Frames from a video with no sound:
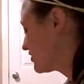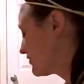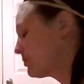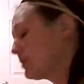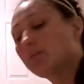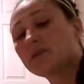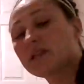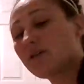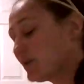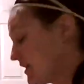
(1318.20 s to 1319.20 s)
have your paper
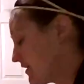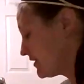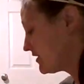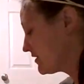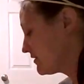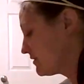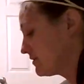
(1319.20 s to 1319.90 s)
towel handy.